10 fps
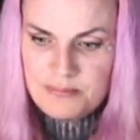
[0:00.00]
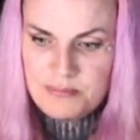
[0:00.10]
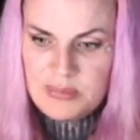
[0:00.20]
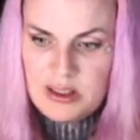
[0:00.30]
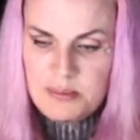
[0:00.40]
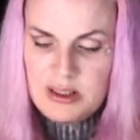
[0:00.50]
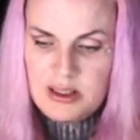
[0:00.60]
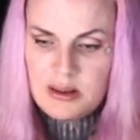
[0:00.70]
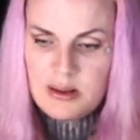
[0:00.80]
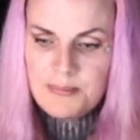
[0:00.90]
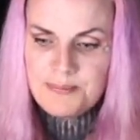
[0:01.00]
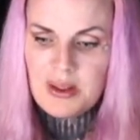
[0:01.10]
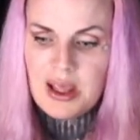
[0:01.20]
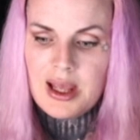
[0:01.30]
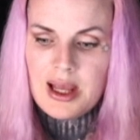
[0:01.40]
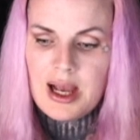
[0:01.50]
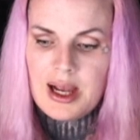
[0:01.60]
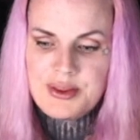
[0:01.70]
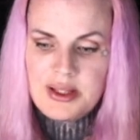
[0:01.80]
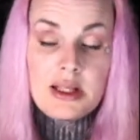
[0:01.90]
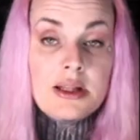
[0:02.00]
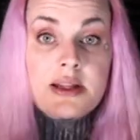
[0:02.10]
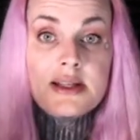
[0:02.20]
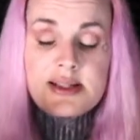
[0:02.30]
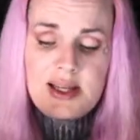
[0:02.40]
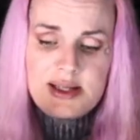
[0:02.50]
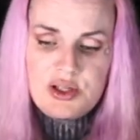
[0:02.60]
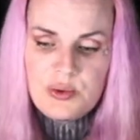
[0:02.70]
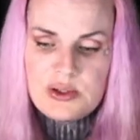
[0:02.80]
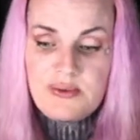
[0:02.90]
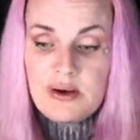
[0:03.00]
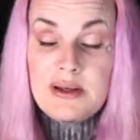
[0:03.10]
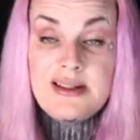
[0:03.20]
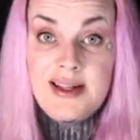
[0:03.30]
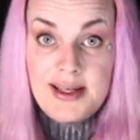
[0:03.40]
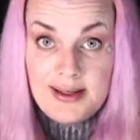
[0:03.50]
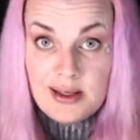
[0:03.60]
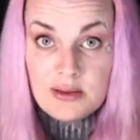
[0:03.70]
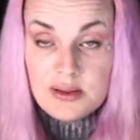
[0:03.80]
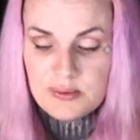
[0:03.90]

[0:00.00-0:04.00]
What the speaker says: maybe I think this tattoo is very detailed,